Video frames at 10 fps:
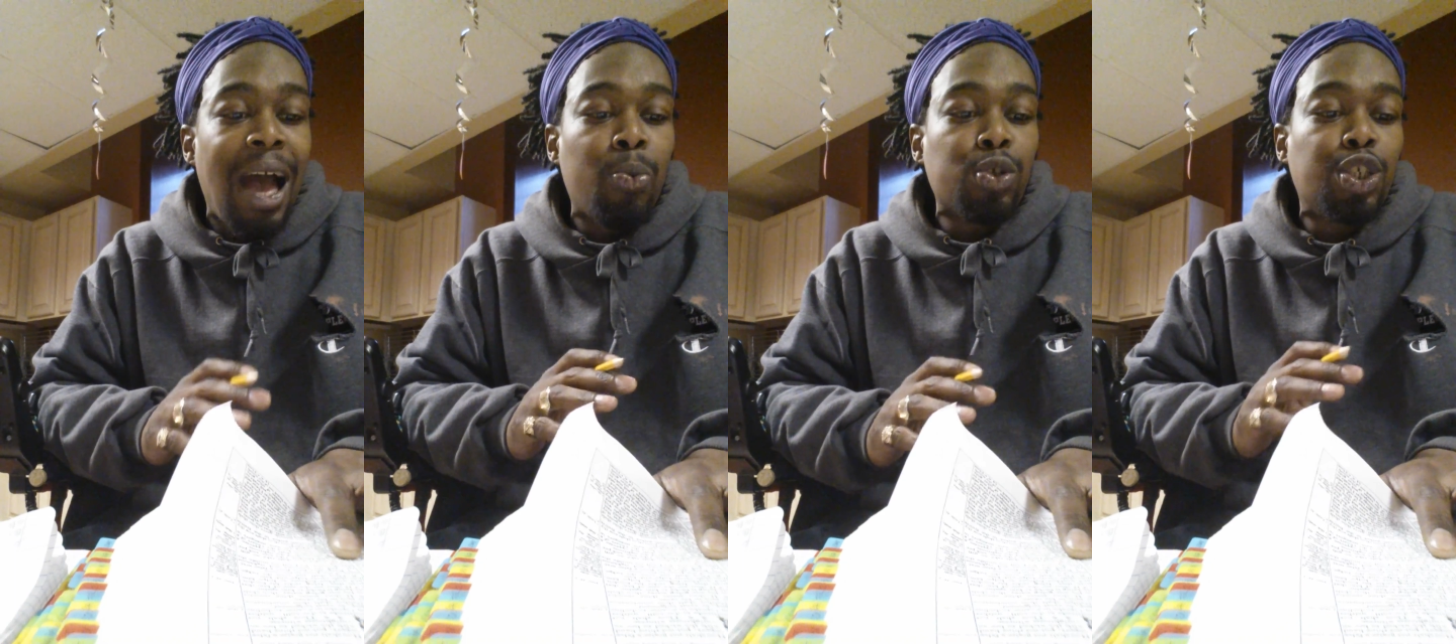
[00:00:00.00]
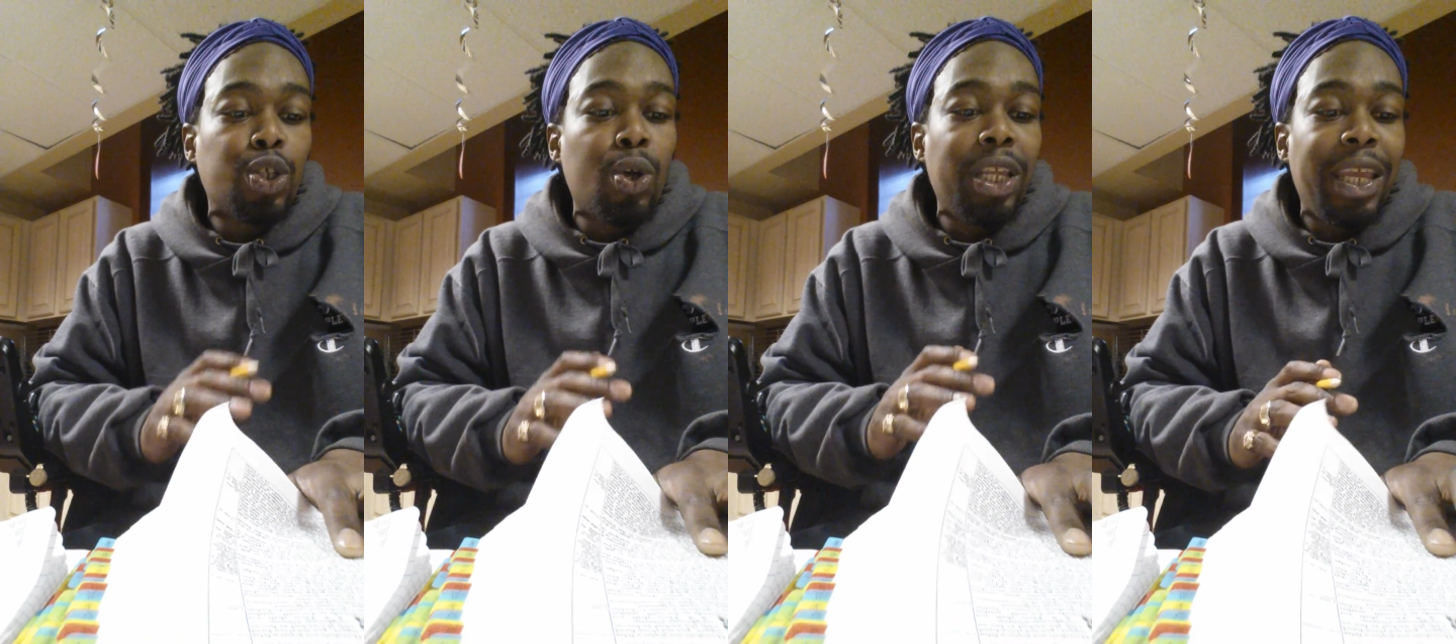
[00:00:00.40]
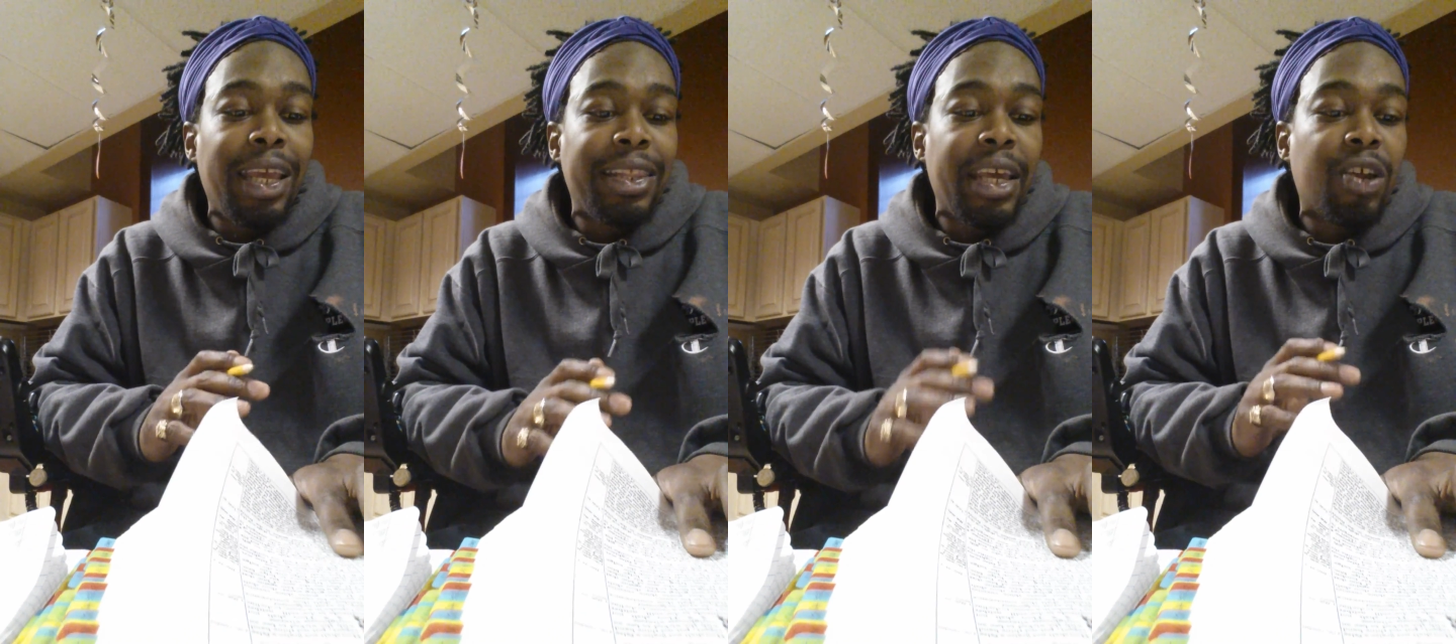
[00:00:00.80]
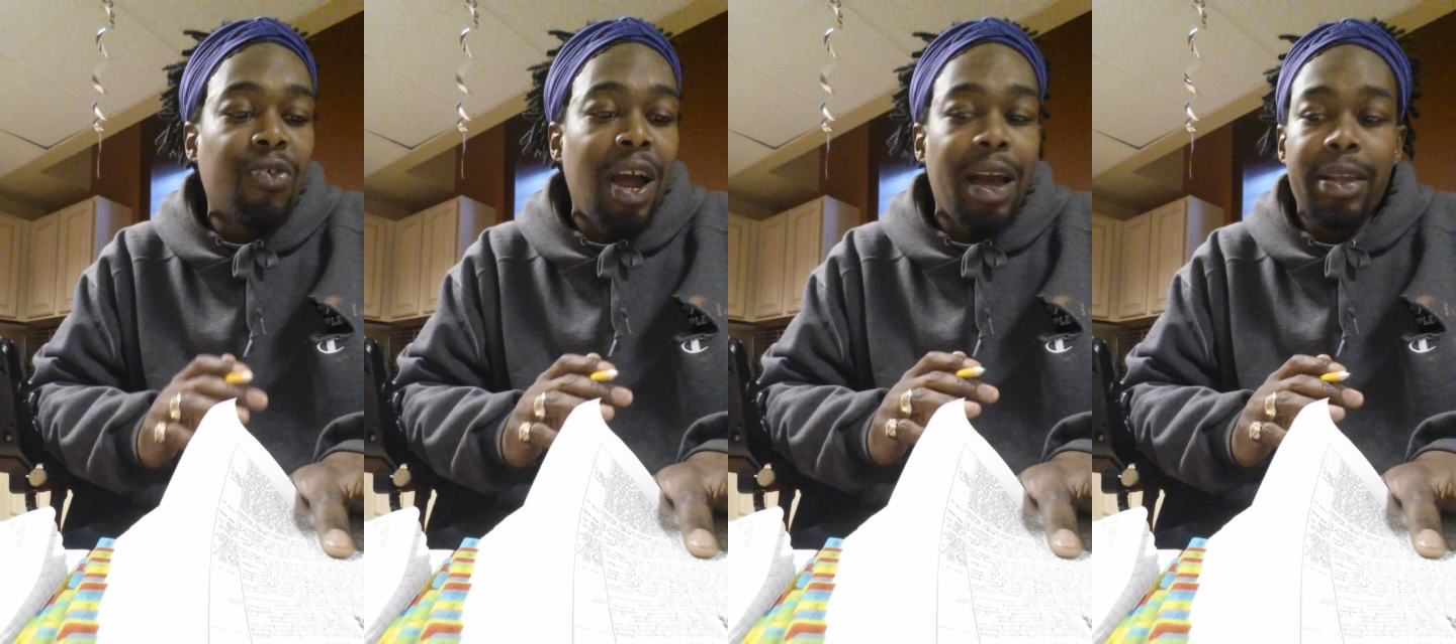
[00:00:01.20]
I will surely hear their
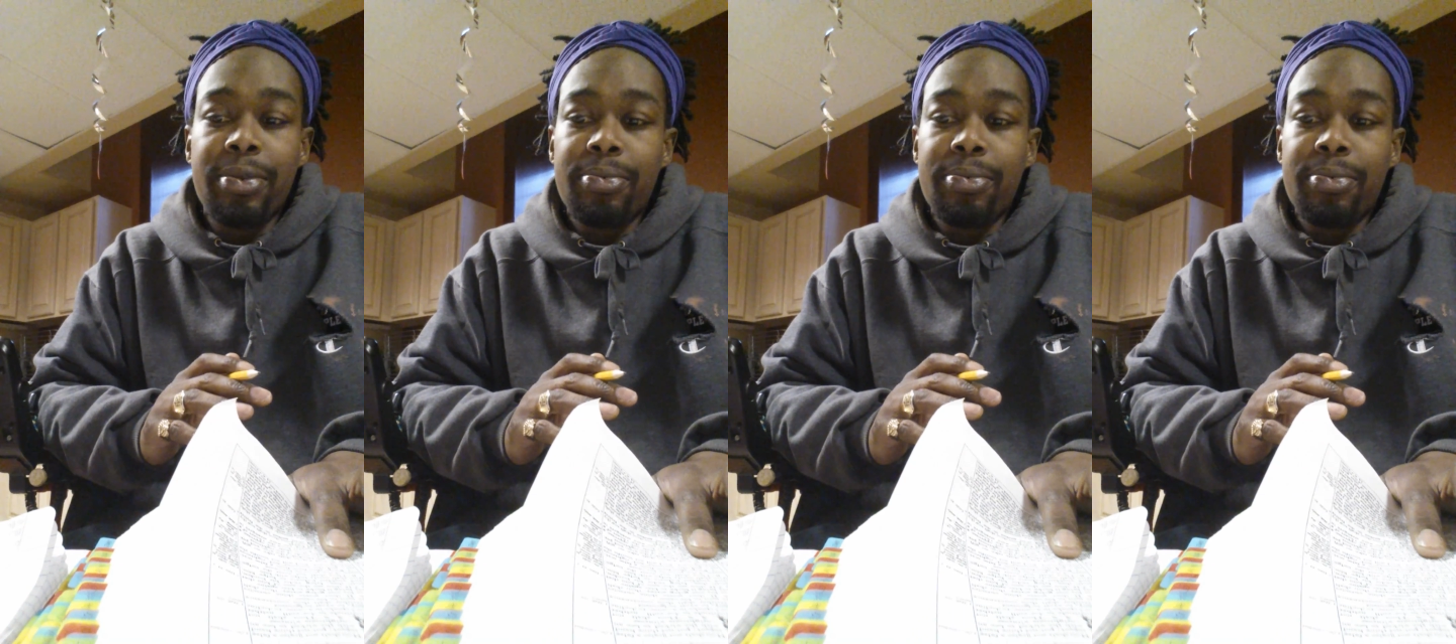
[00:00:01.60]
cry.